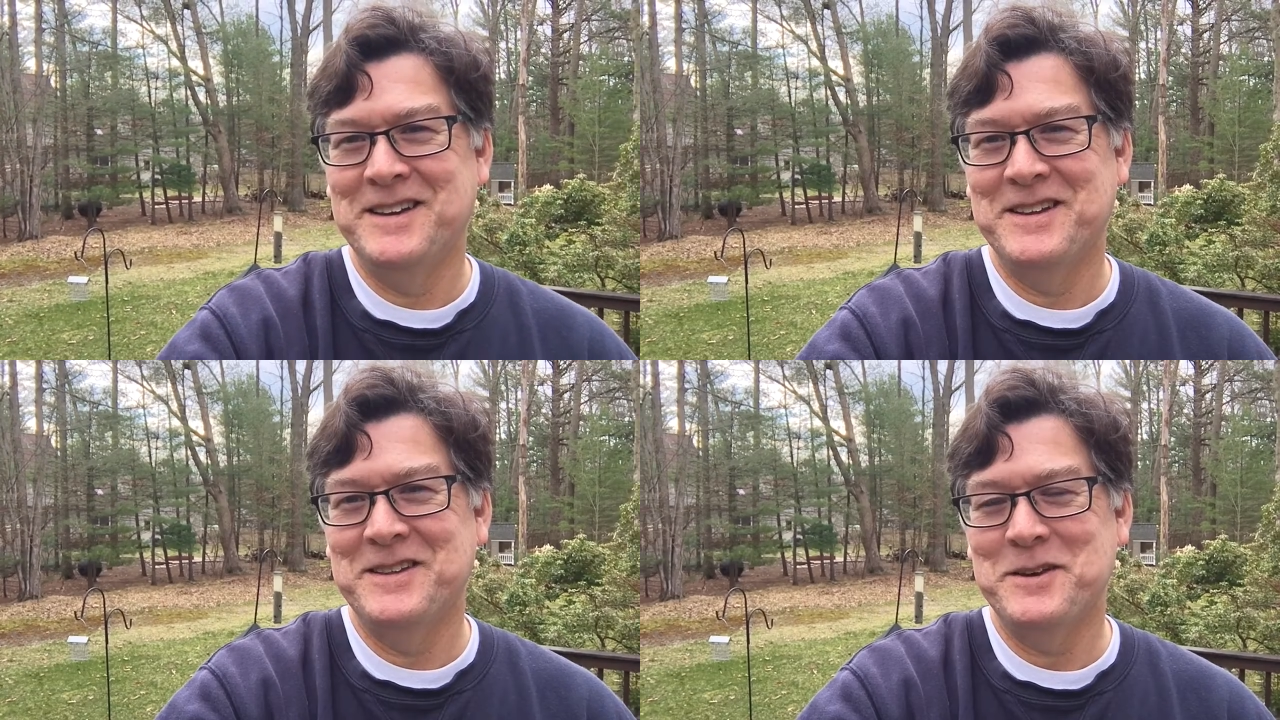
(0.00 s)

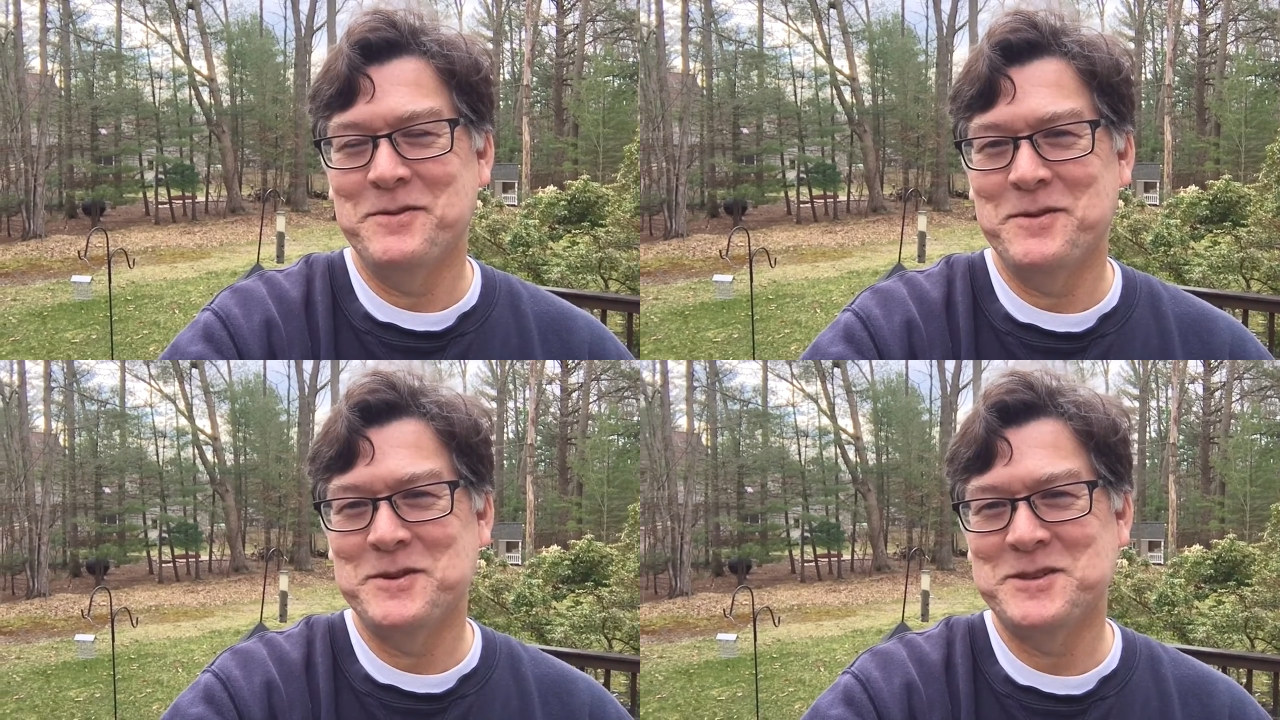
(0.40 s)
The
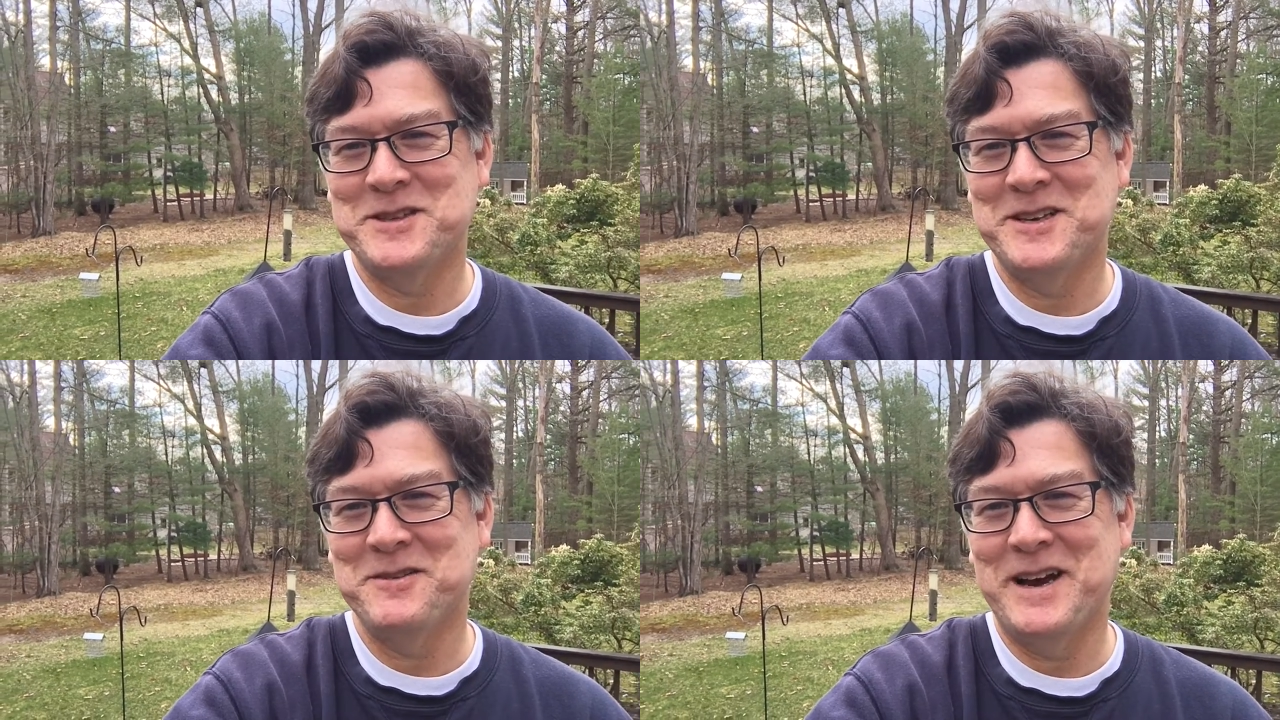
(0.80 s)
first
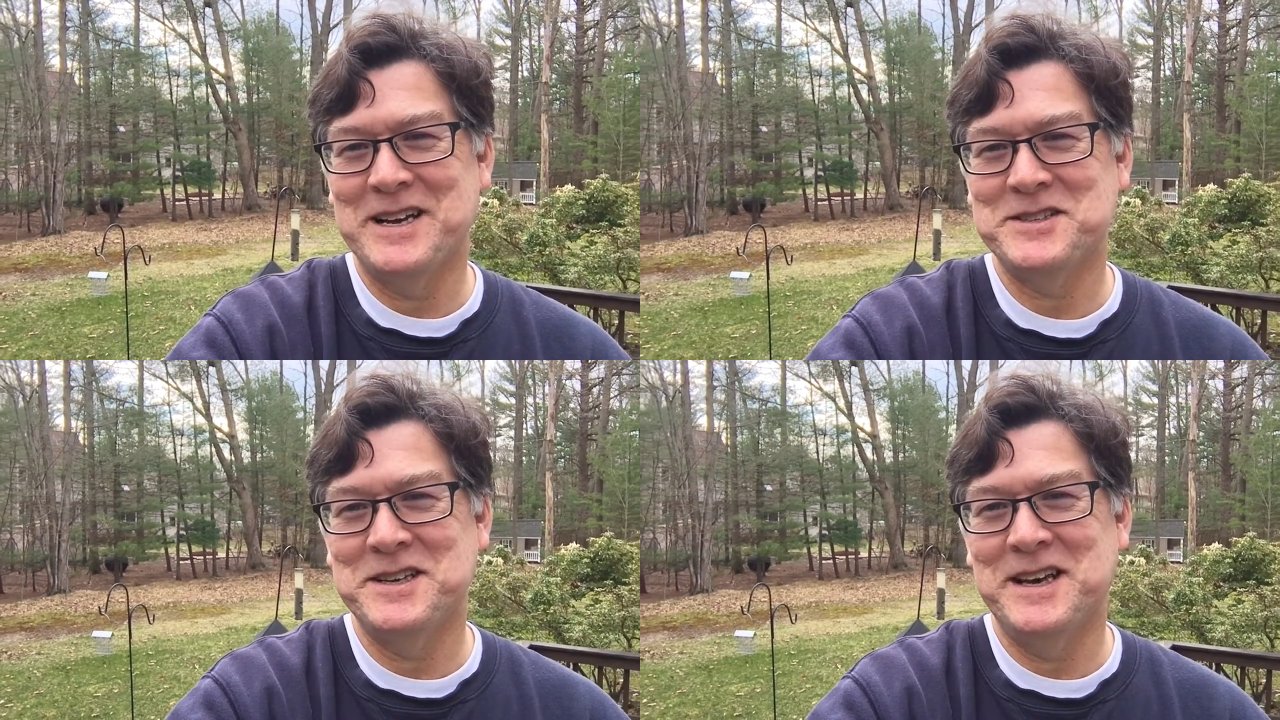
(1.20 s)

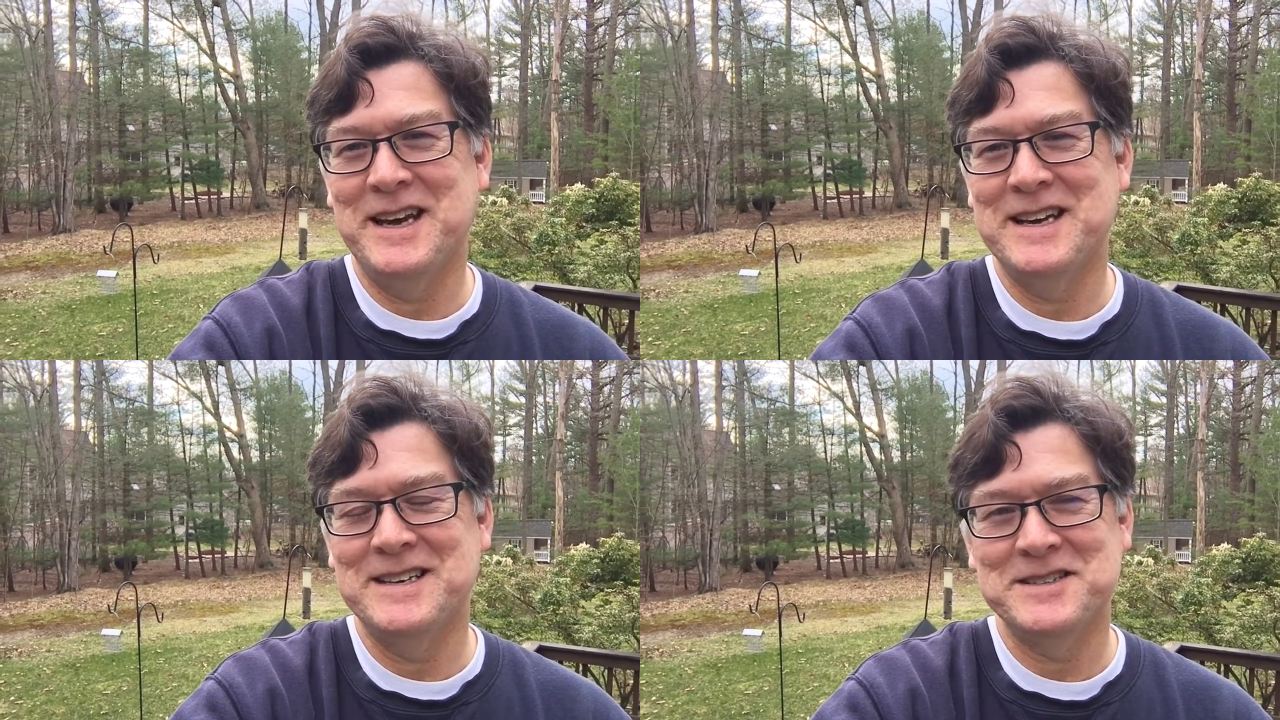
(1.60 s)
interaction he
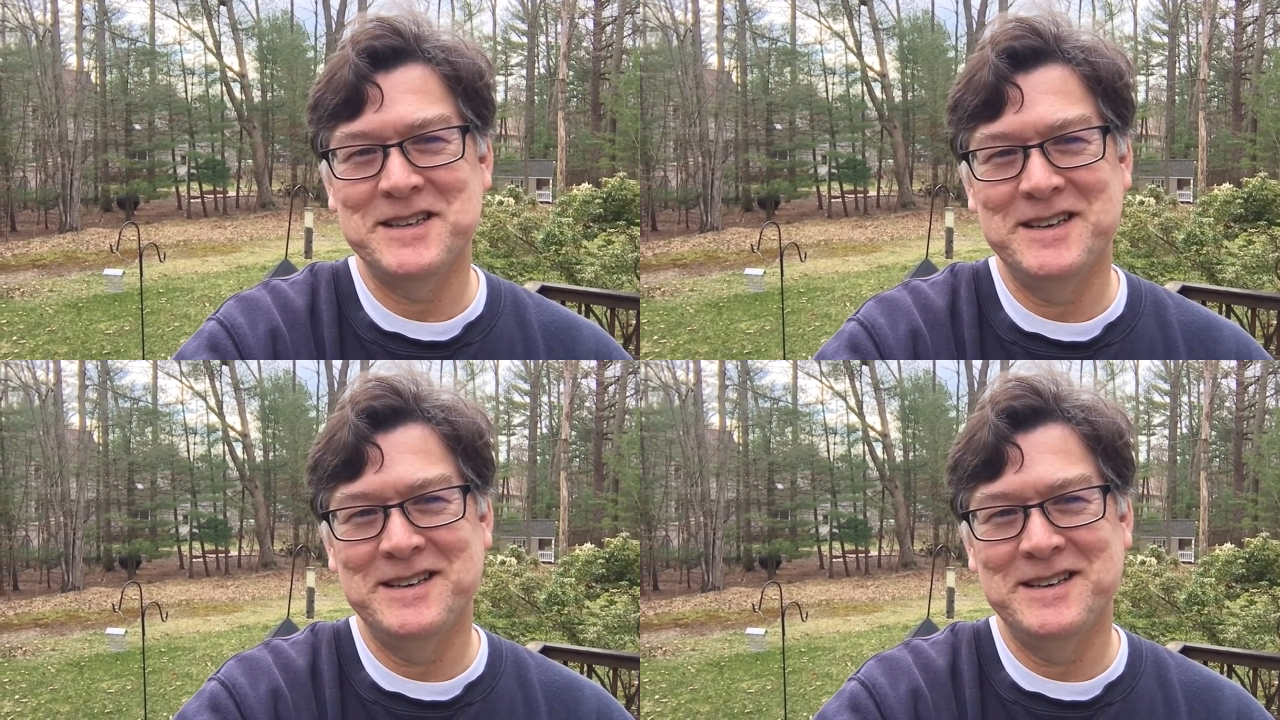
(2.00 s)
has,